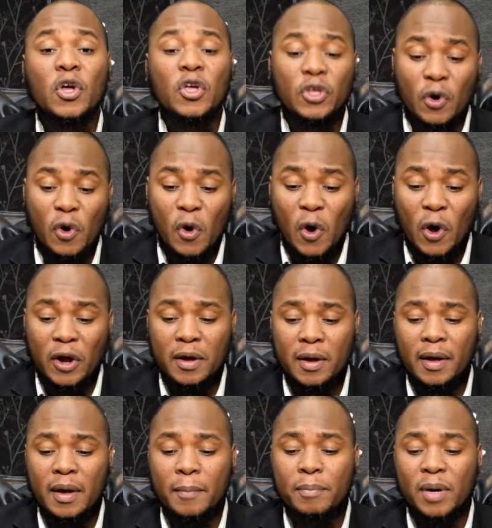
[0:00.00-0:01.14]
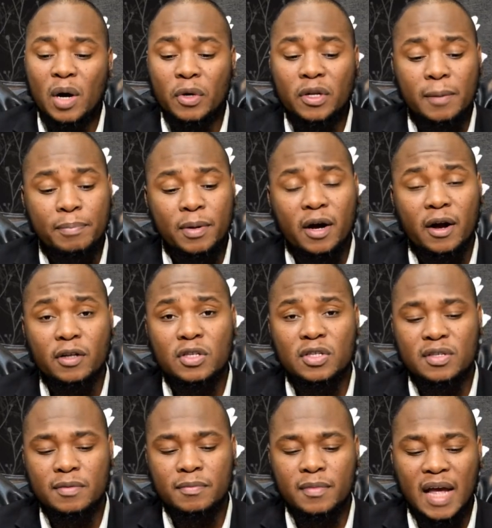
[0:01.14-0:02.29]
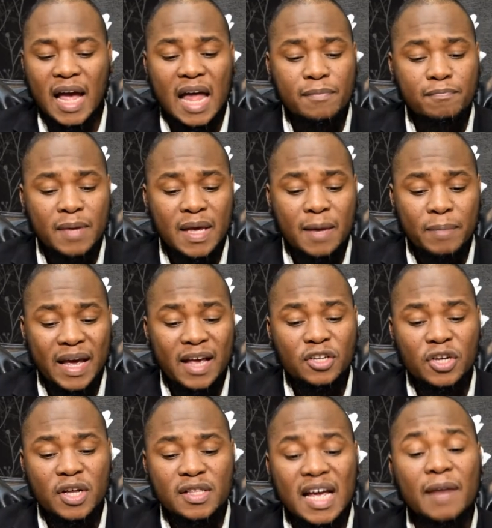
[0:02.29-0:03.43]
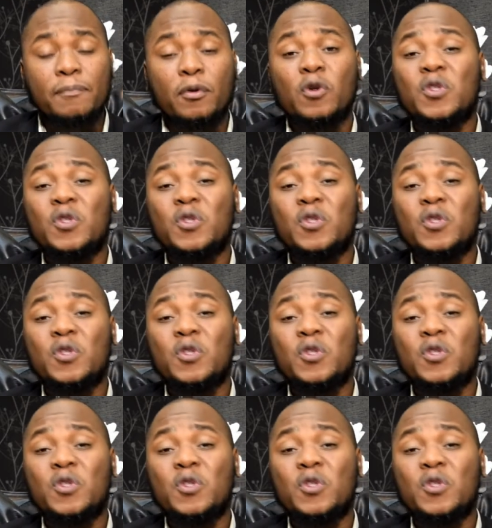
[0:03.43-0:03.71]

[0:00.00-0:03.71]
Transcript: your power departs, and be patient and